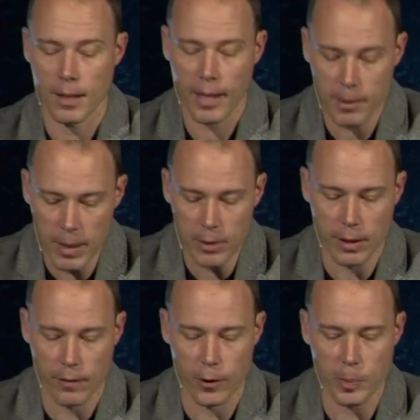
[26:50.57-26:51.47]
Like
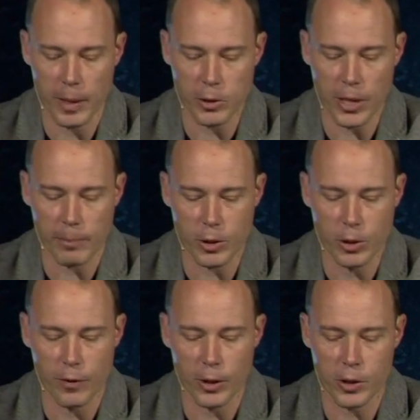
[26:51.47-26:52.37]
milk. 1 Peter chapter
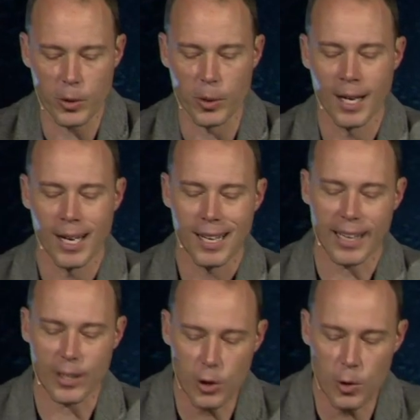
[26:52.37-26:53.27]
2, verse 2.
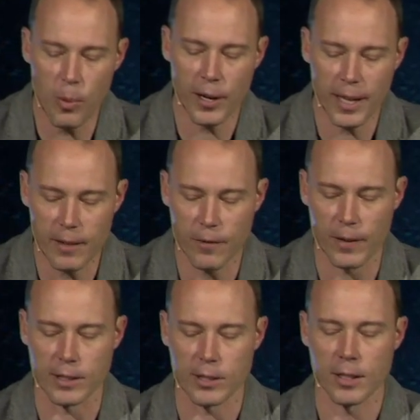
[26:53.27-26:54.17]
Like newborn
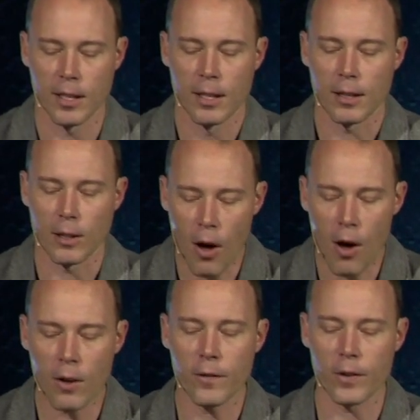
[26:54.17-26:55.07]
infants,
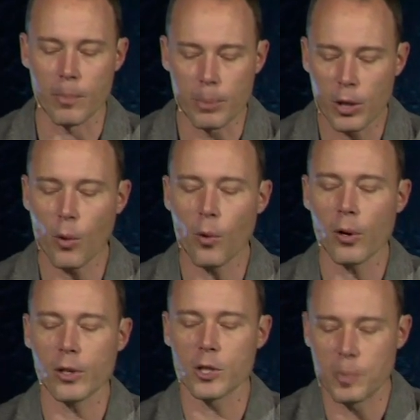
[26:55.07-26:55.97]
long for the
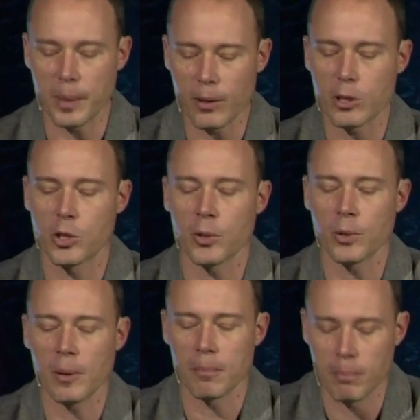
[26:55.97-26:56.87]
pure
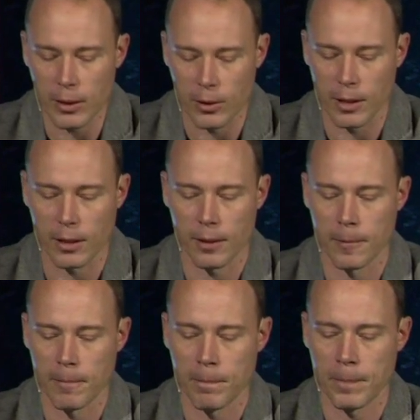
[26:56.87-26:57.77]
spiritual milk,
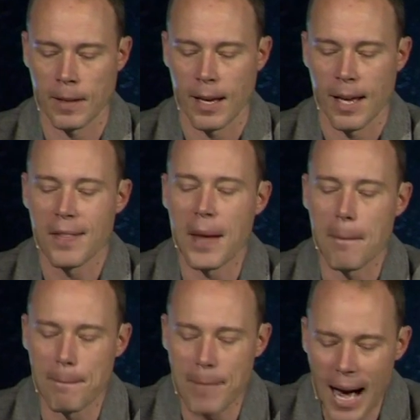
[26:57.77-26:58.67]

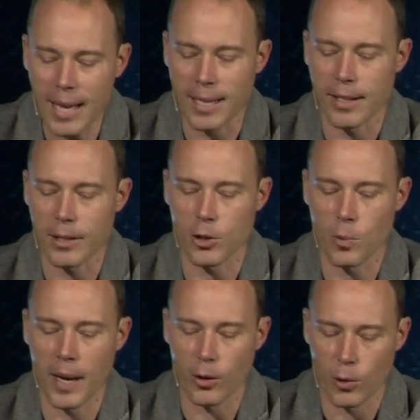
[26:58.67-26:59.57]
that by it you
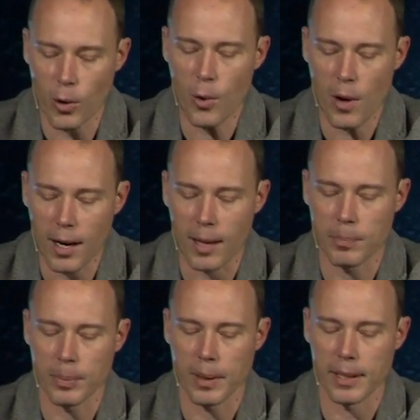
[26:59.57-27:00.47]
may grow
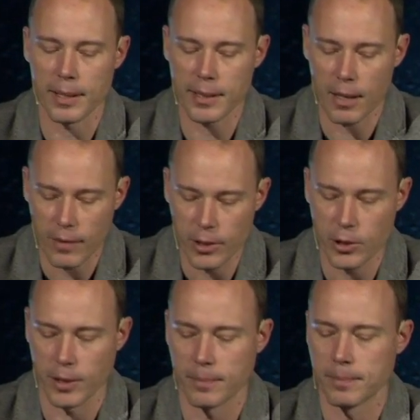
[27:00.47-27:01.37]
up into
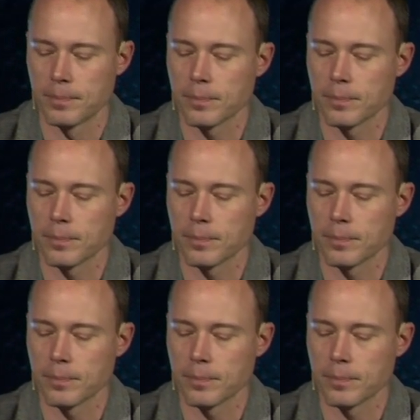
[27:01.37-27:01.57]
salvation.